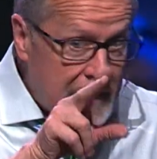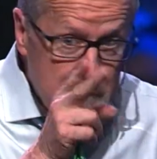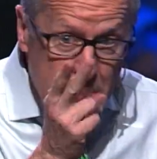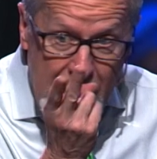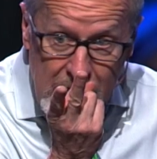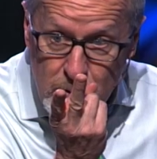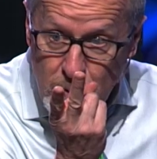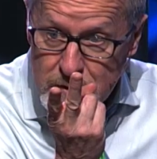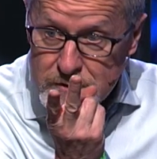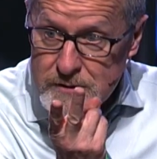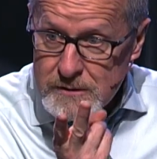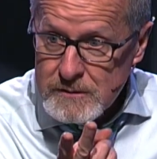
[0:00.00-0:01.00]
it
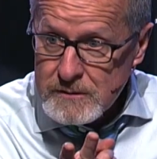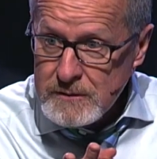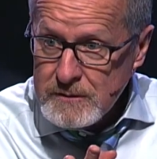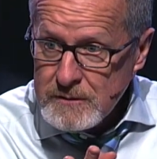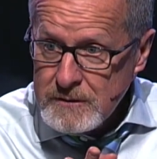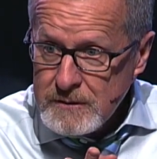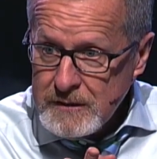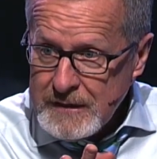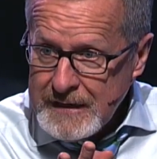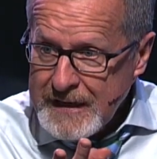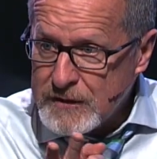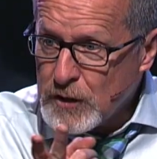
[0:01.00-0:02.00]
backwards
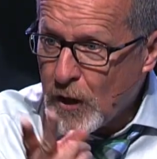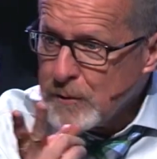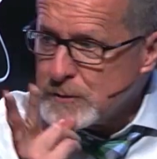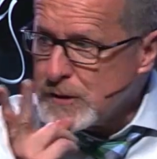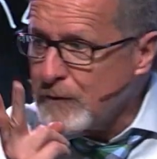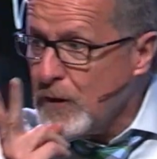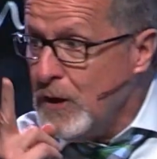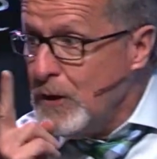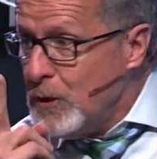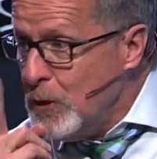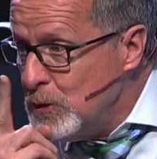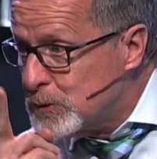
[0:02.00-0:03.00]
in terms of
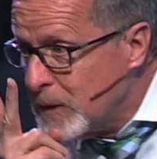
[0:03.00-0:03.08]
who's